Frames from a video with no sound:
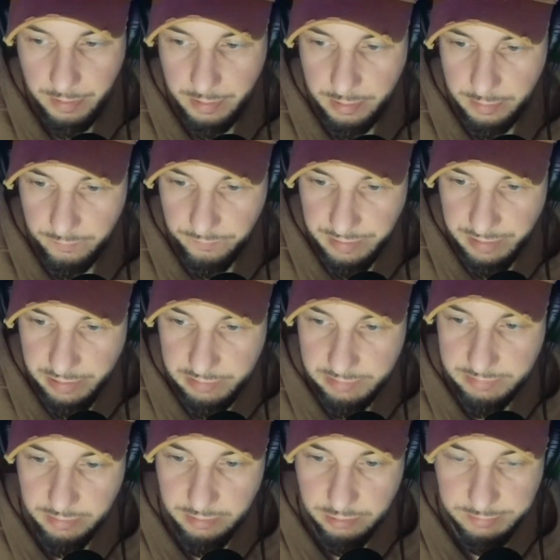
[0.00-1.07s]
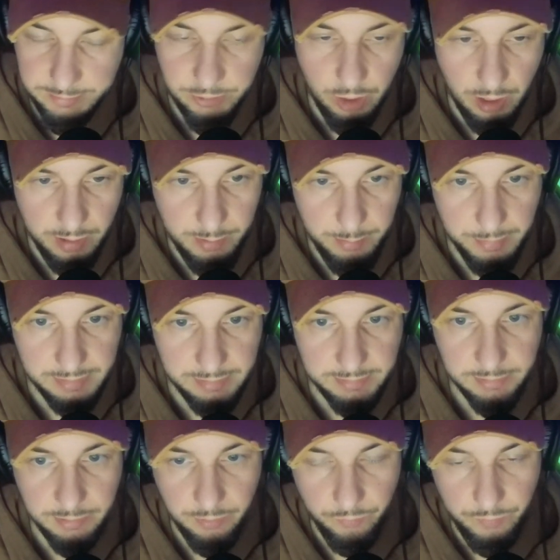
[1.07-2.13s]
if there's an
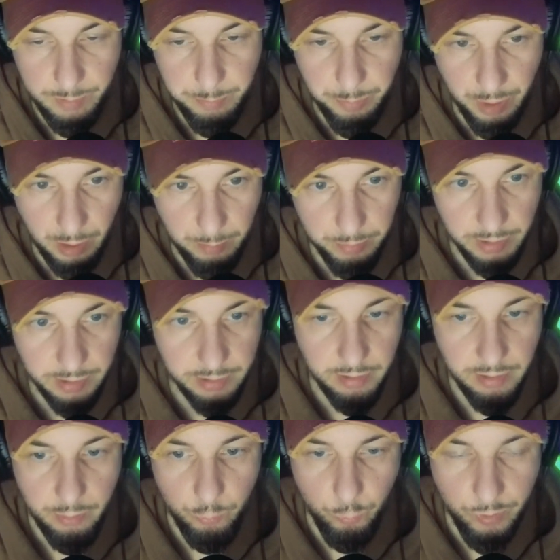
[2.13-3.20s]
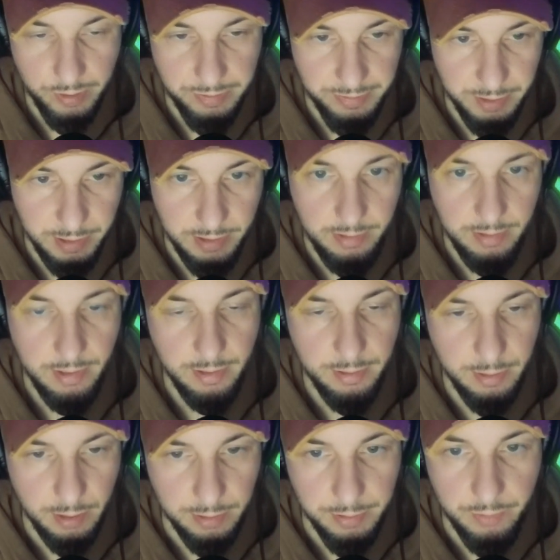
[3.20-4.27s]
autonomous republic within
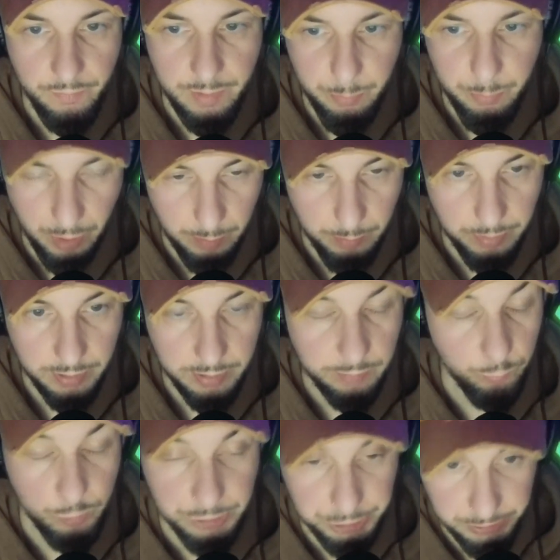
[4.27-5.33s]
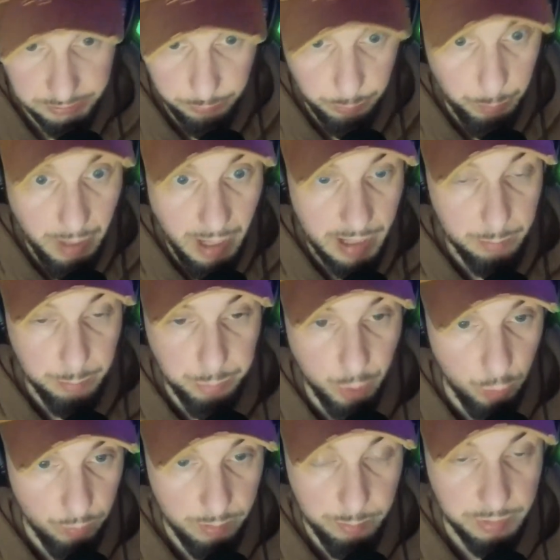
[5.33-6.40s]
another republic, which is
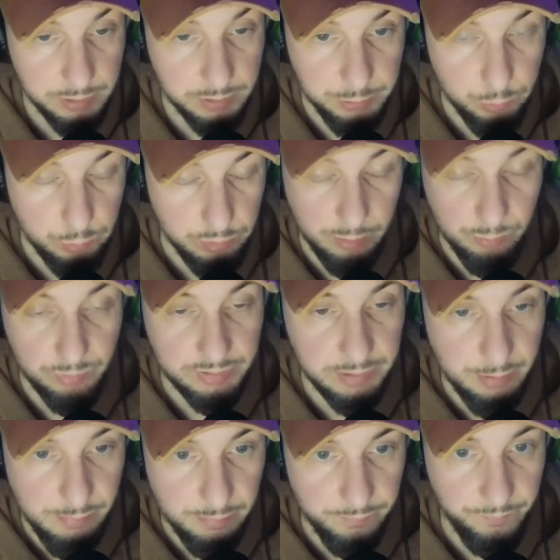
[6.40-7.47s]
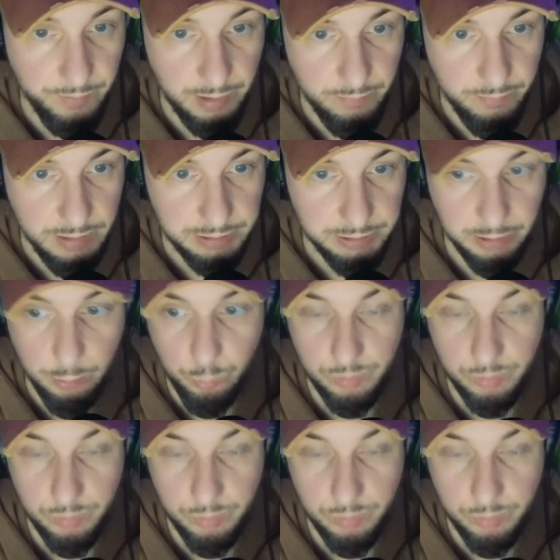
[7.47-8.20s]
mind-blowing because Ukraine was never a federation.